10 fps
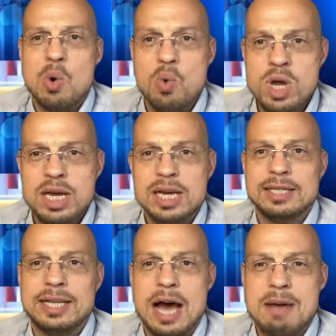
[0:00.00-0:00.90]
weaken
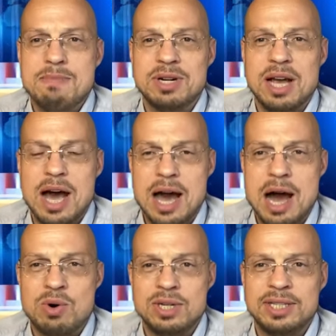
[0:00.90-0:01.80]
cyber, uh,
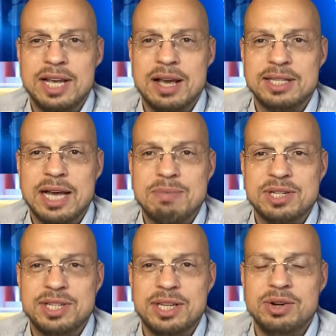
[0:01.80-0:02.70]
our
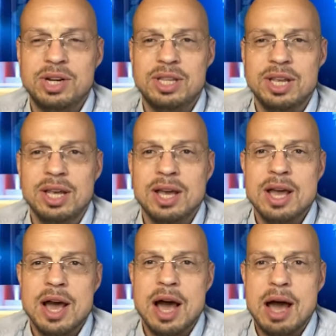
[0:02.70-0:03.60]
cybersecurity
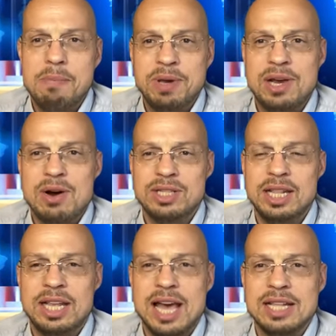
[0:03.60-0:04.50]
uh, because
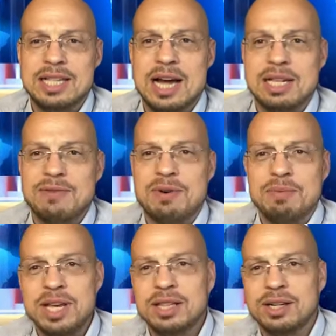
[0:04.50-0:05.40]
it gets data from the